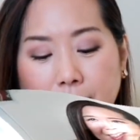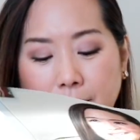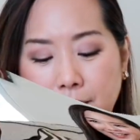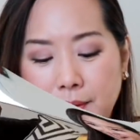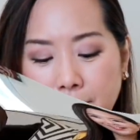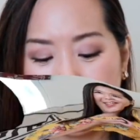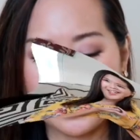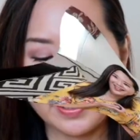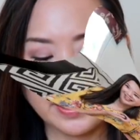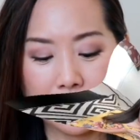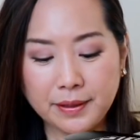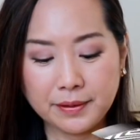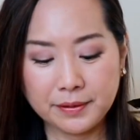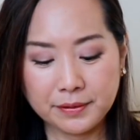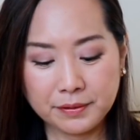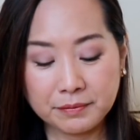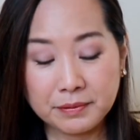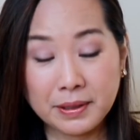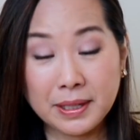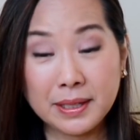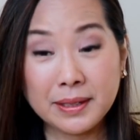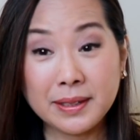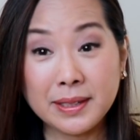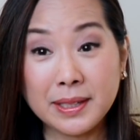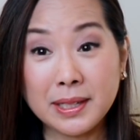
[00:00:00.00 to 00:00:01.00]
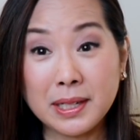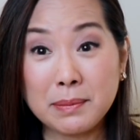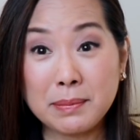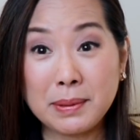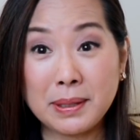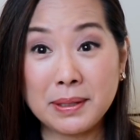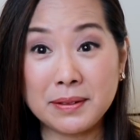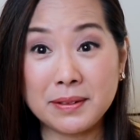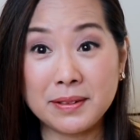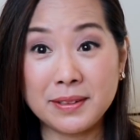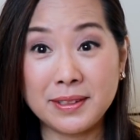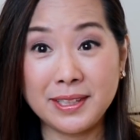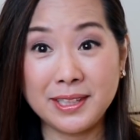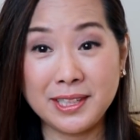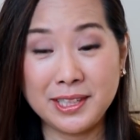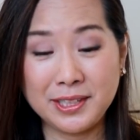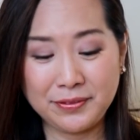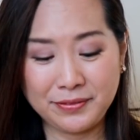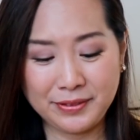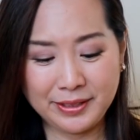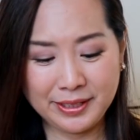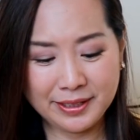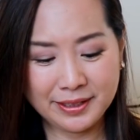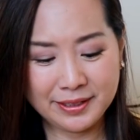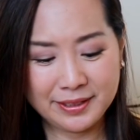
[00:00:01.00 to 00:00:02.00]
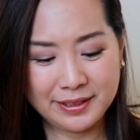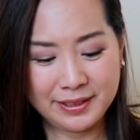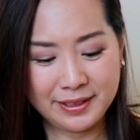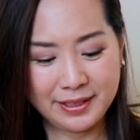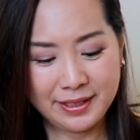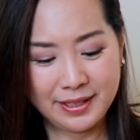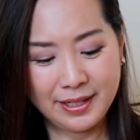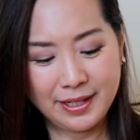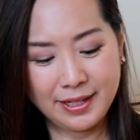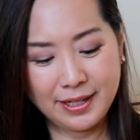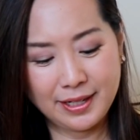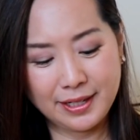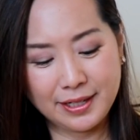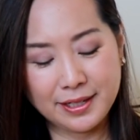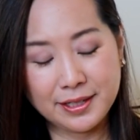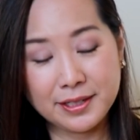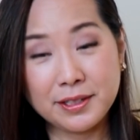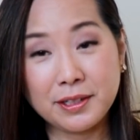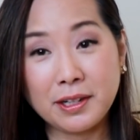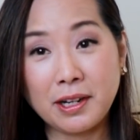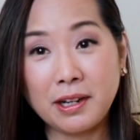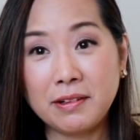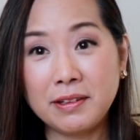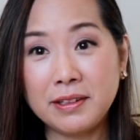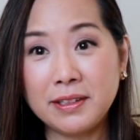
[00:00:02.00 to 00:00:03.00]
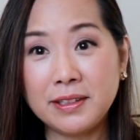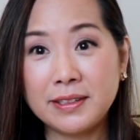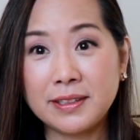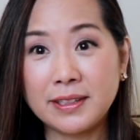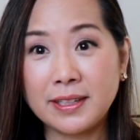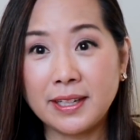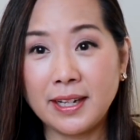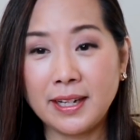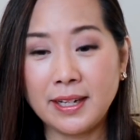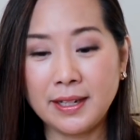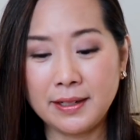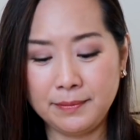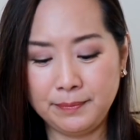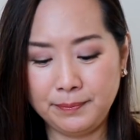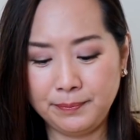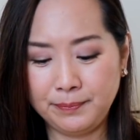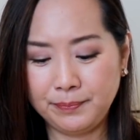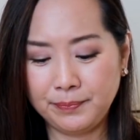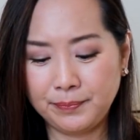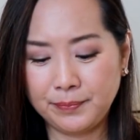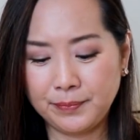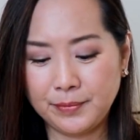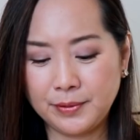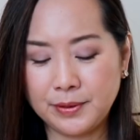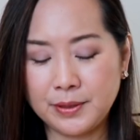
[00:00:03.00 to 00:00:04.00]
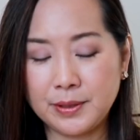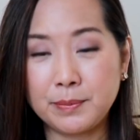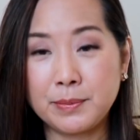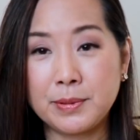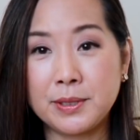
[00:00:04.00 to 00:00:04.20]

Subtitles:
Okay, so one thing about Stitchfix is you always get some